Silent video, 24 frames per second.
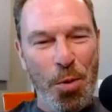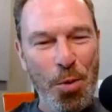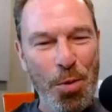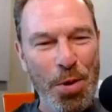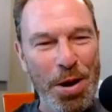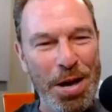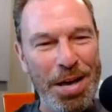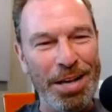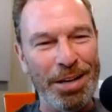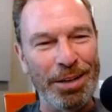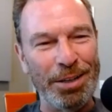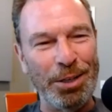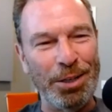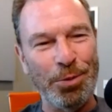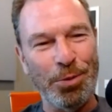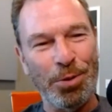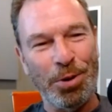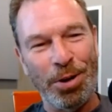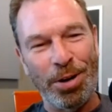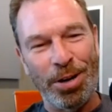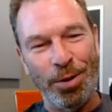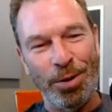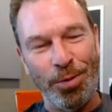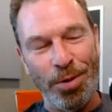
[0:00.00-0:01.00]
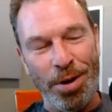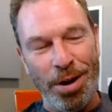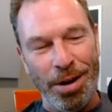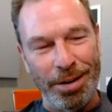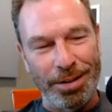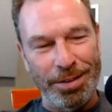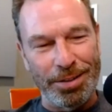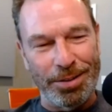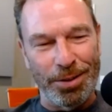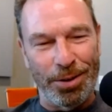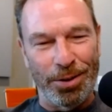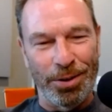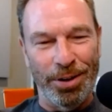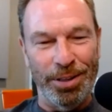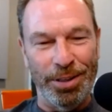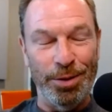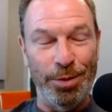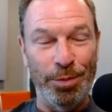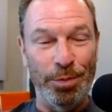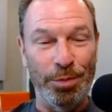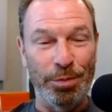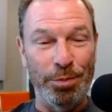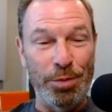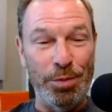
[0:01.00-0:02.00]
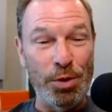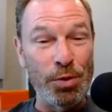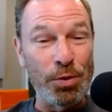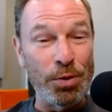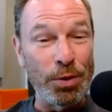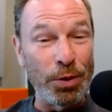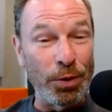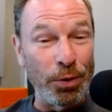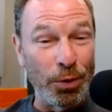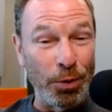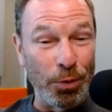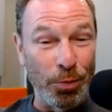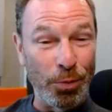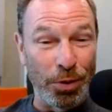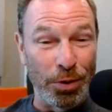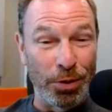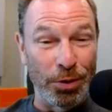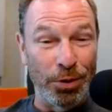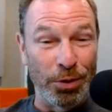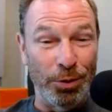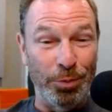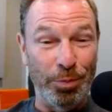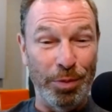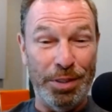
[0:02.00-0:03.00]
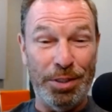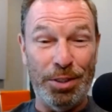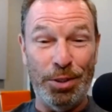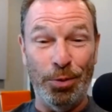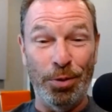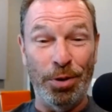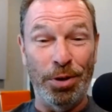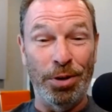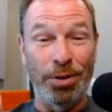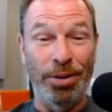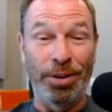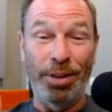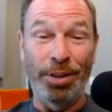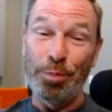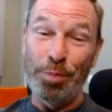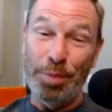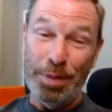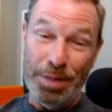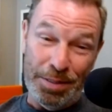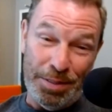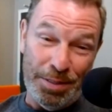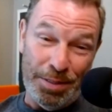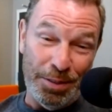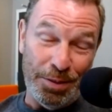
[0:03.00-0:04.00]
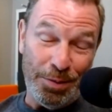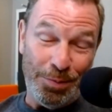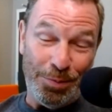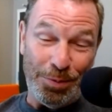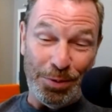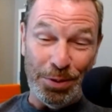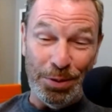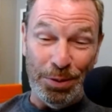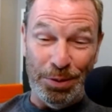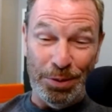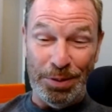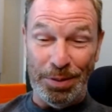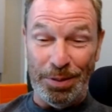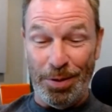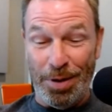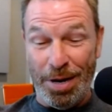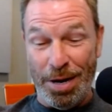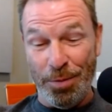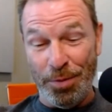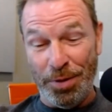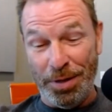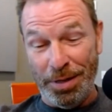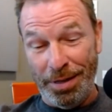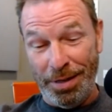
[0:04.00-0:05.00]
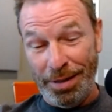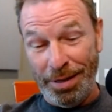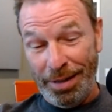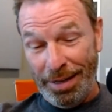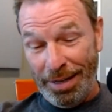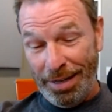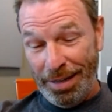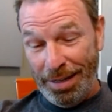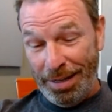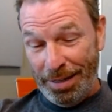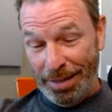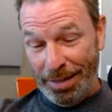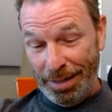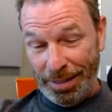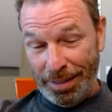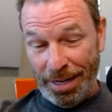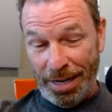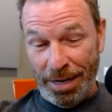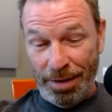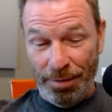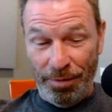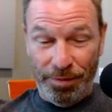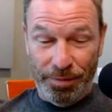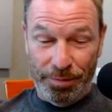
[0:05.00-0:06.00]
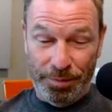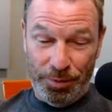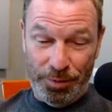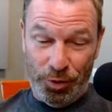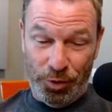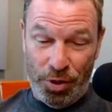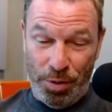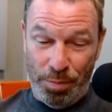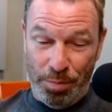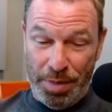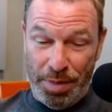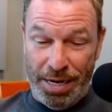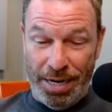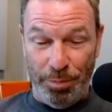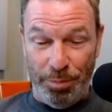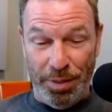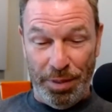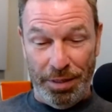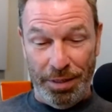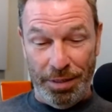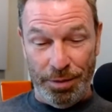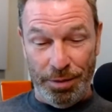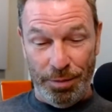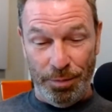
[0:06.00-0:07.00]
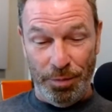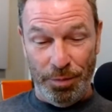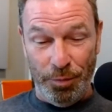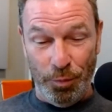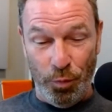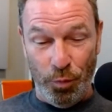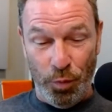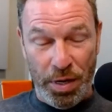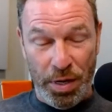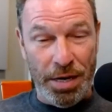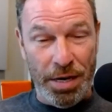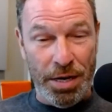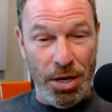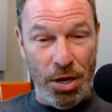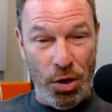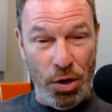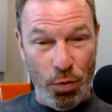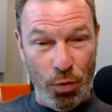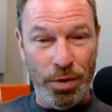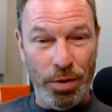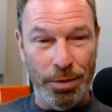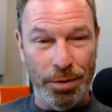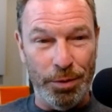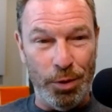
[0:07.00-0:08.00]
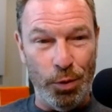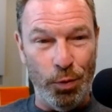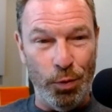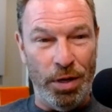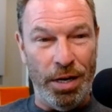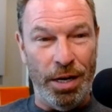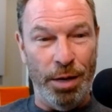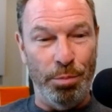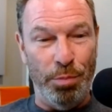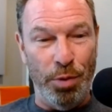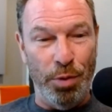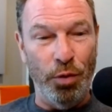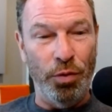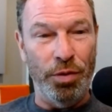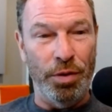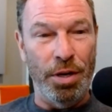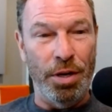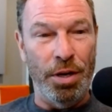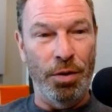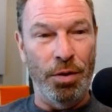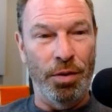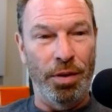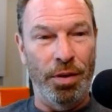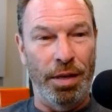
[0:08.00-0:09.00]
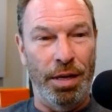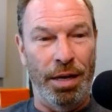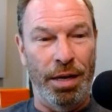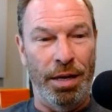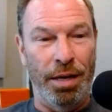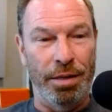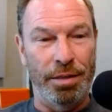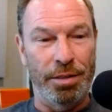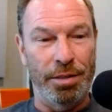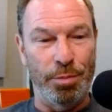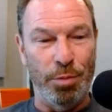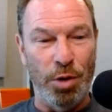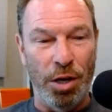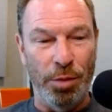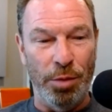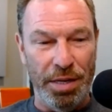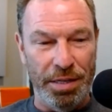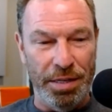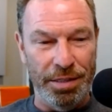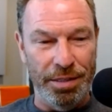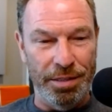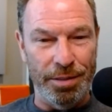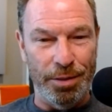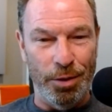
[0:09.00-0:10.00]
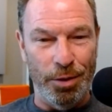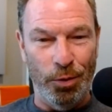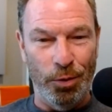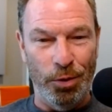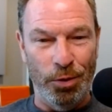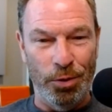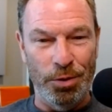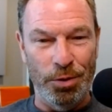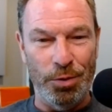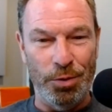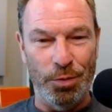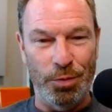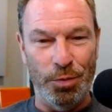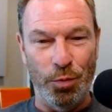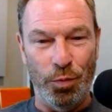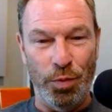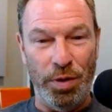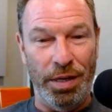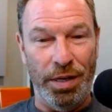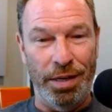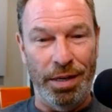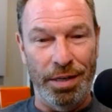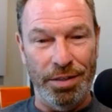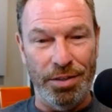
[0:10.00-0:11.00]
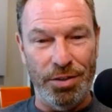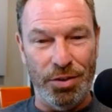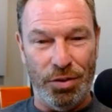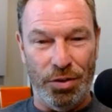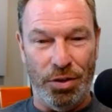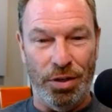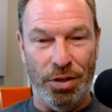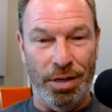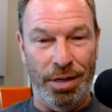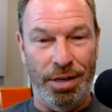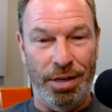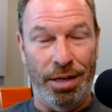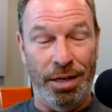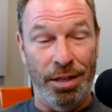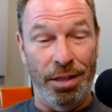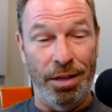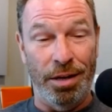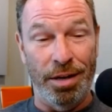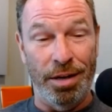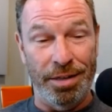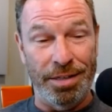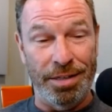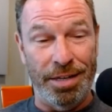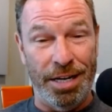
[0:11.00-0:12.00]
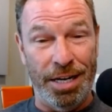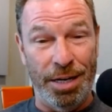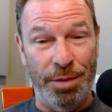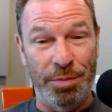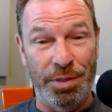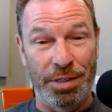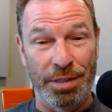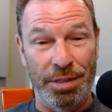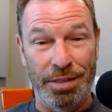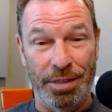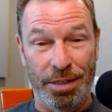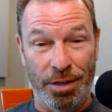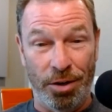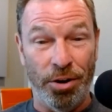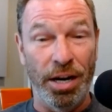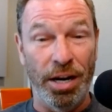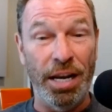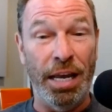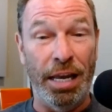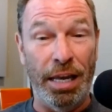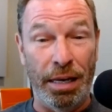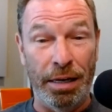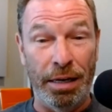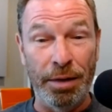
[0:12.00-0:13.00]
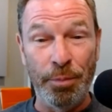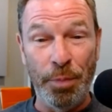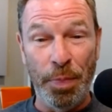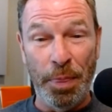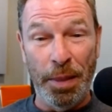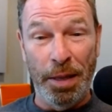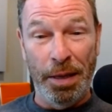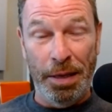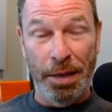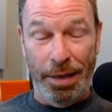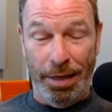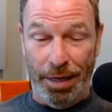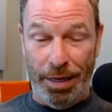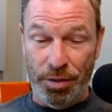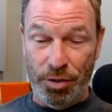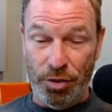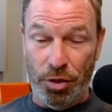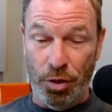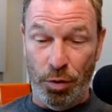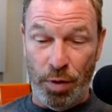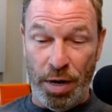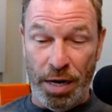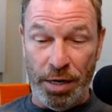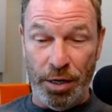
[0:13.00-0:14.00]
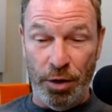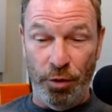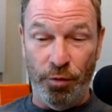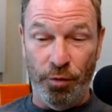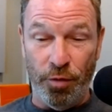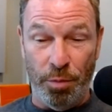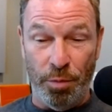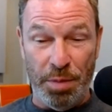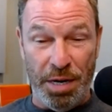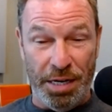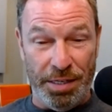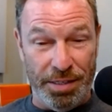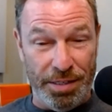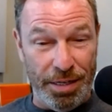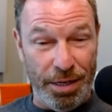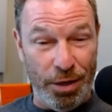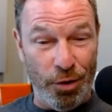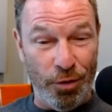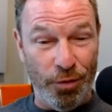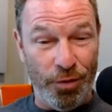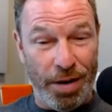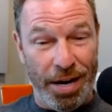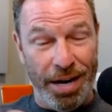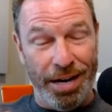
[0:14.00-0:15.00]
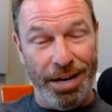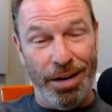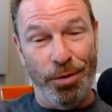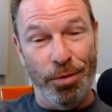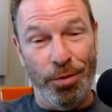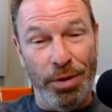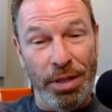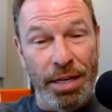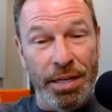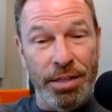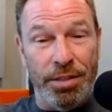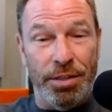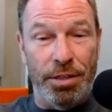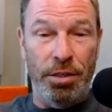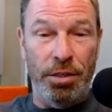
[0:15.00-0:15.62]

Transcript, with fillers: Well, you weren't a rock star in the musical world, but you are in the business world. So I want to kind of jump back, because we know, you and I both know, that small business owners, we get stuck, and a lot of times it's in our head. And so I know for myself, I can relate